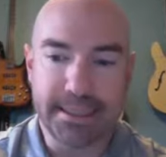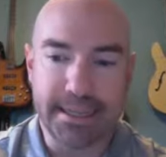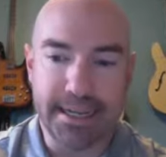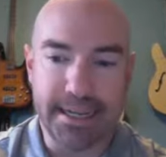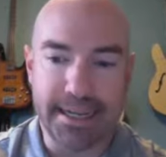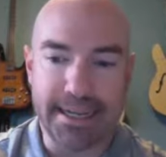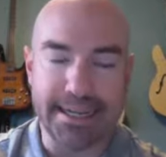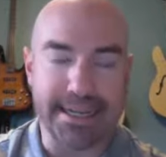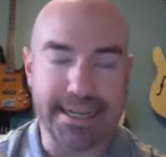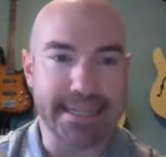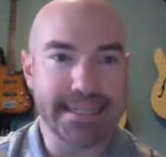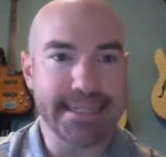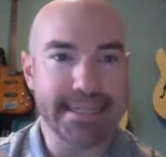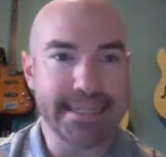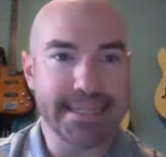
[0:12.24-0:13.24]

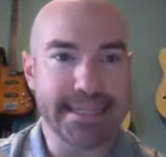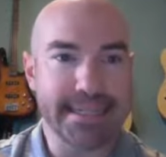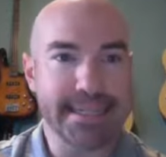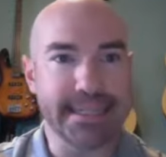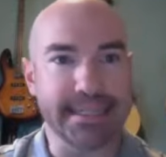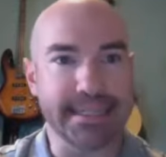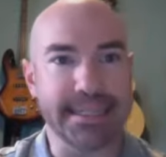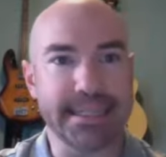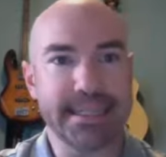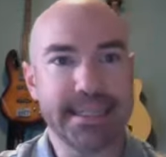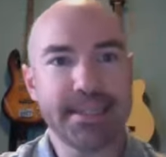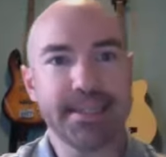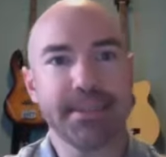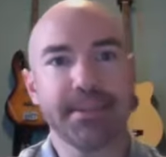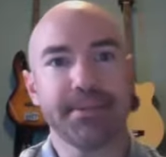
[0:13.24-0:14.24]

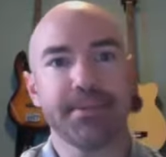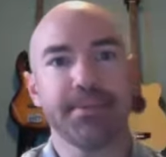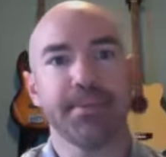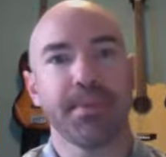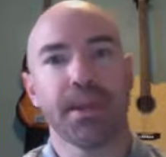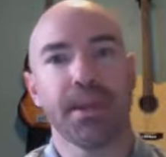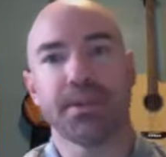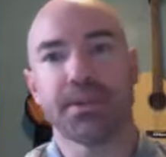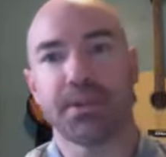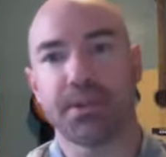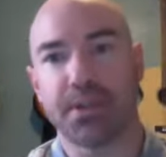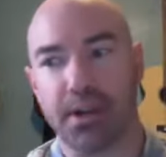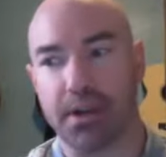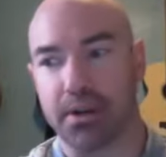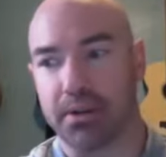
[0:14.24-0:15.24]
Excellent.
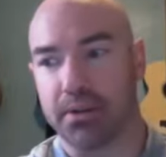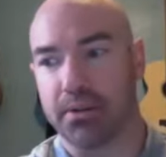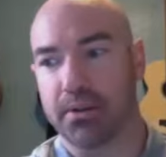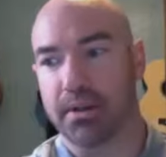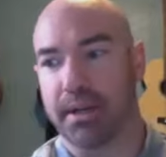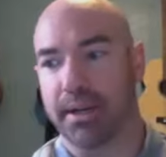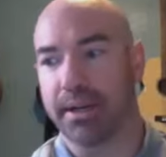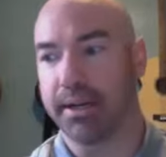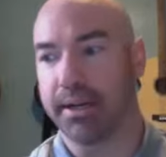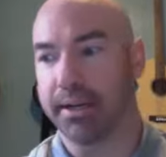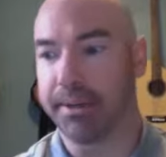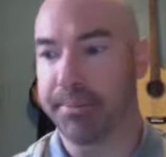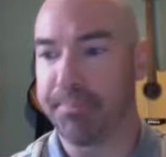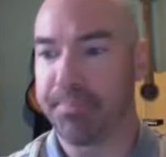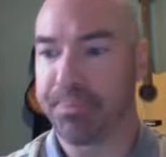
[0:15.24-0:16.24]
So,
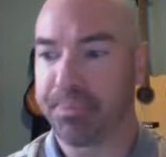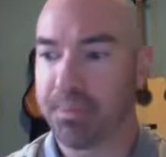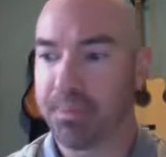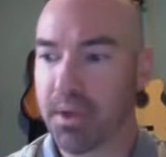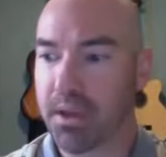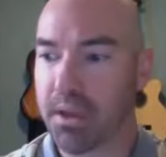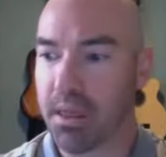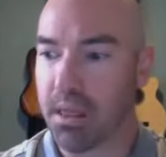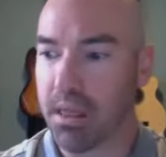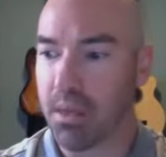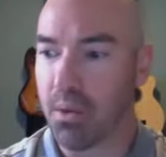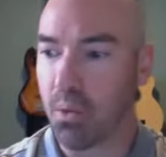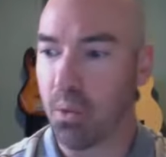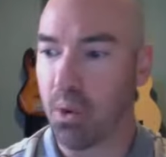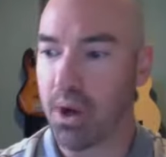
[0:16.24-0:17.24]

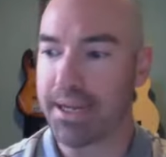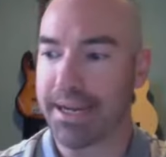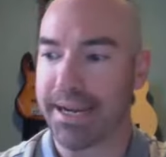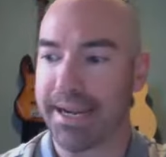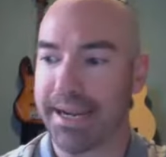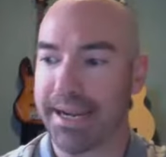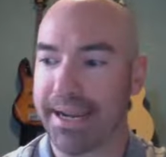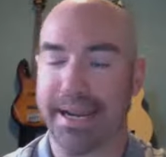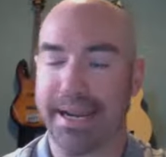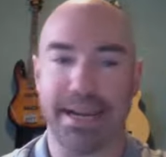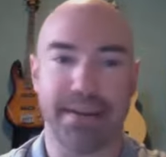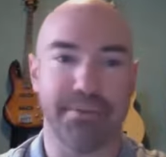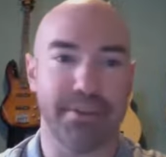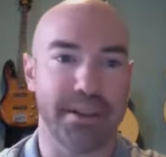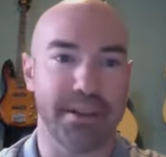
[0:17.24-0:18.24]
what I
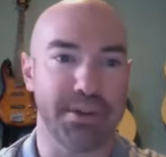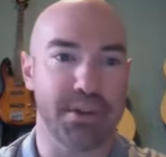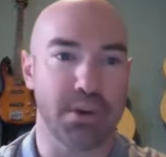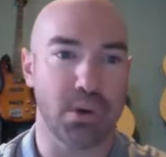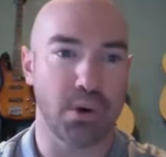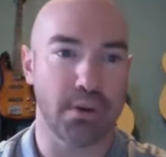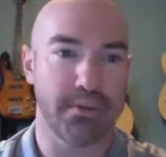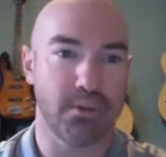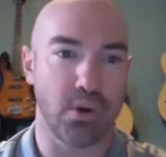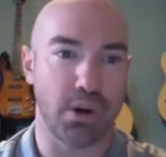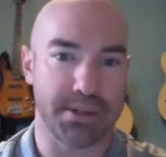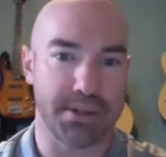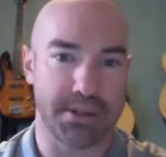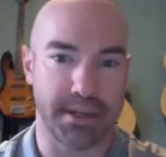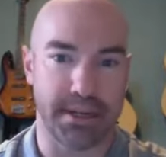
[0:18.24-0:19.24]
have in store for
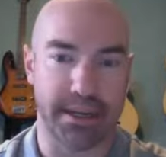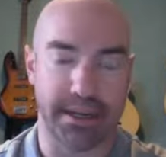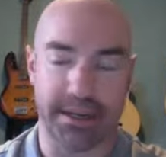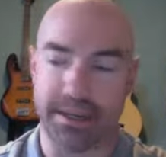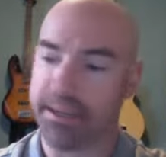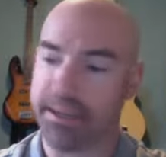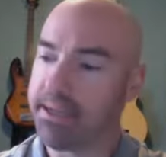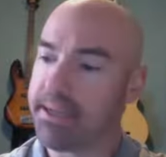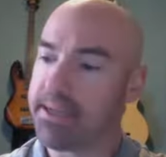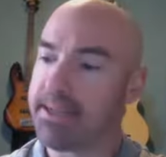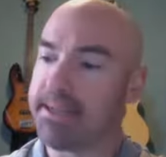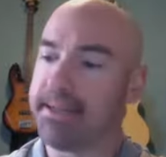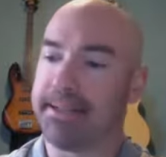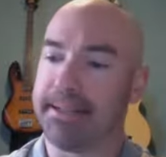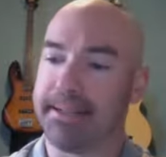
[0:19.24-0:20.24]
us today
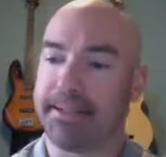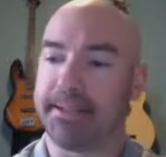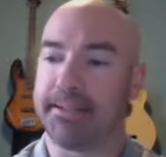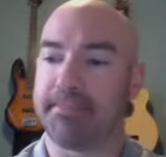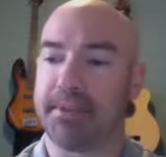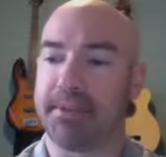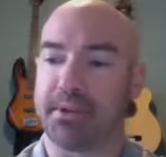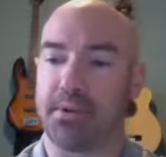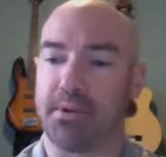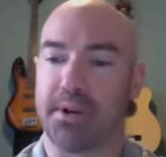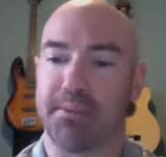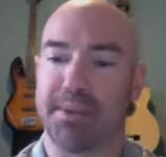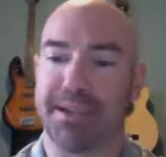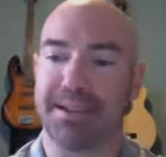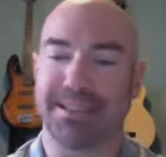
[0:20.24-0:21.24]
is going to
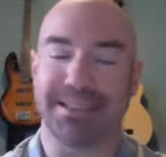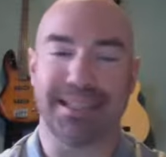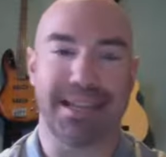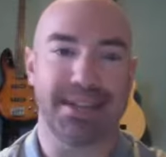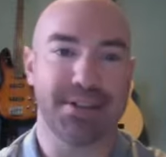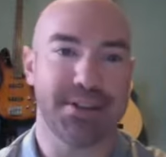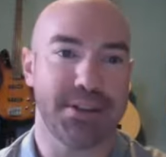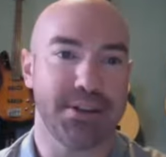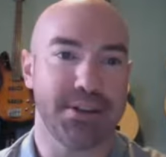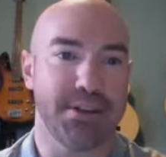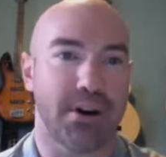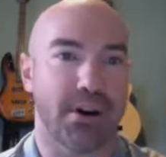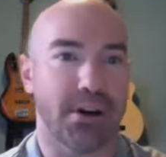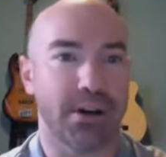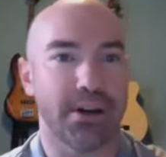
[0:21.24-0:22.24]
be a lesson
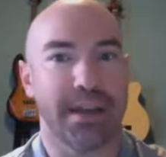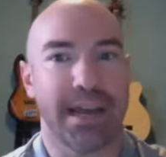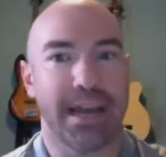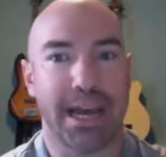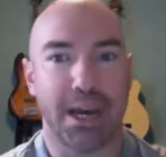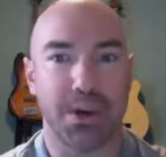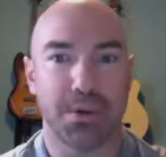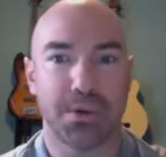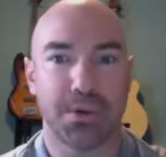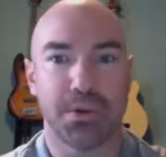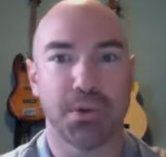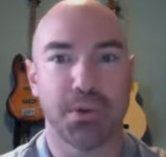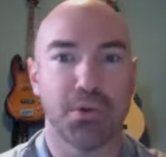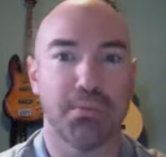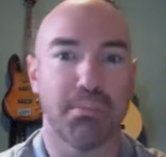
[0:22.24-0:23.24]
on how
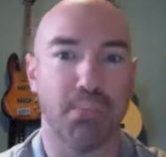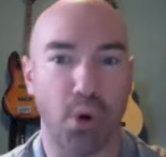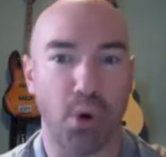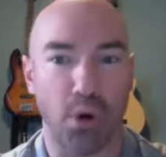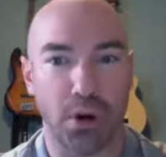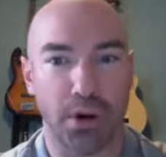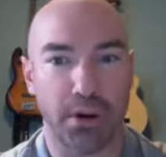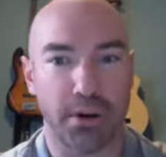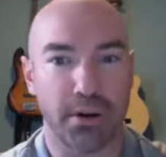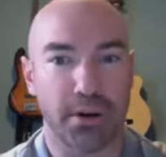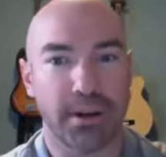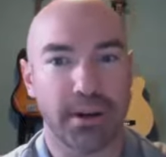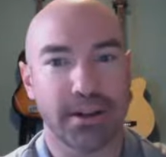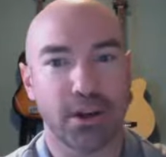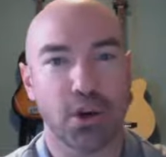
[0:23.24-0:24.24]
to more
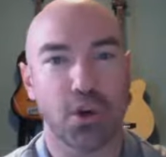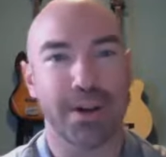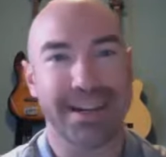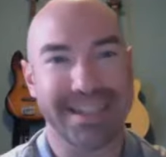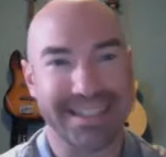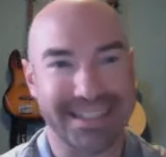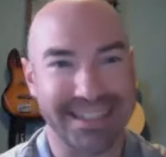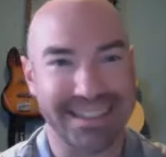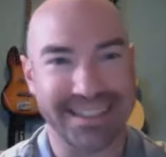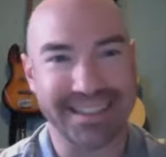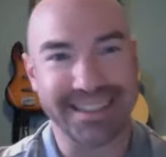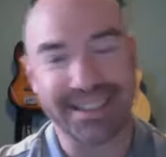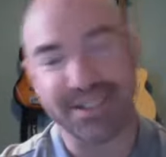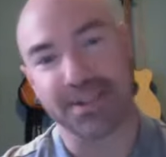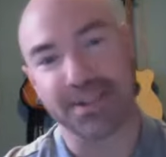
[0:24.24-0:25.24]
critically
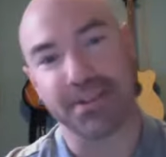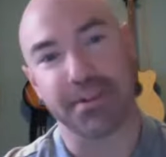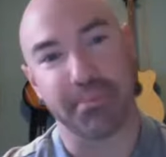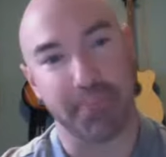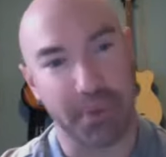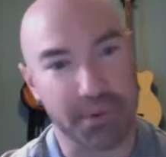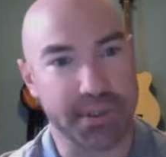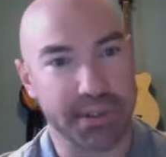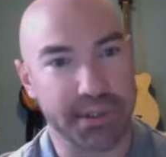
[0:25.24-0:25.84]
listen to music.